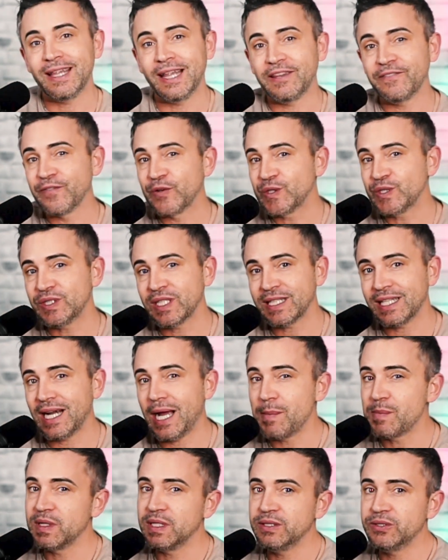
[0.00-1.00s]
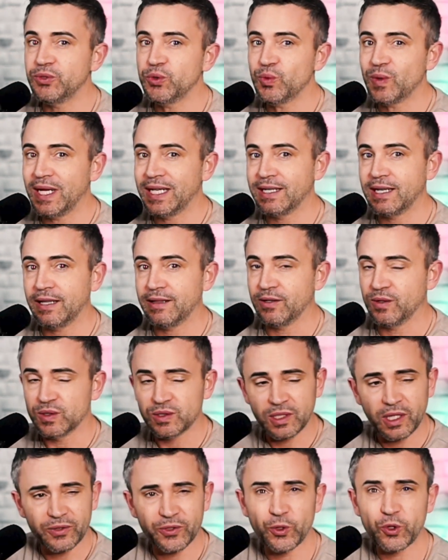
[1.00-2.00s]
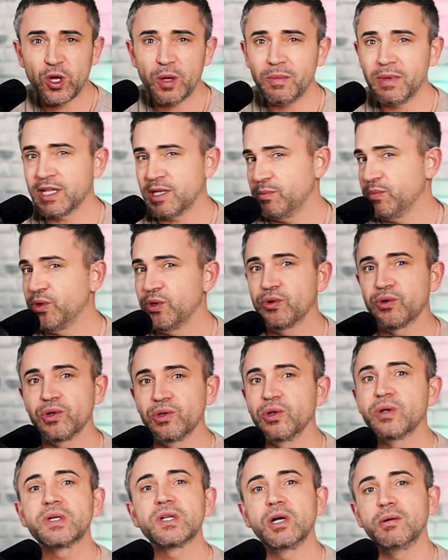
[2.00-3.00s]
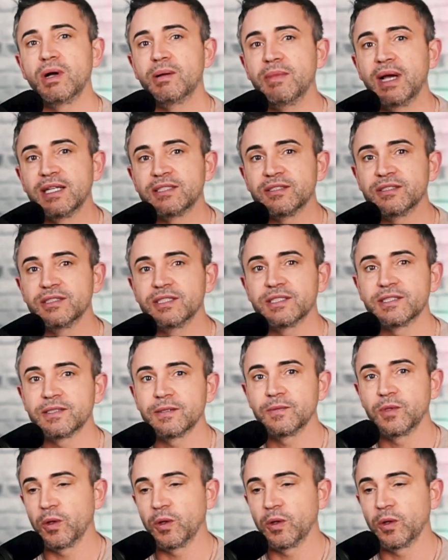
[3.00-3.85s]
that the first thing that I'm gonna do when I get there is not turn on my computer and look at all my messages.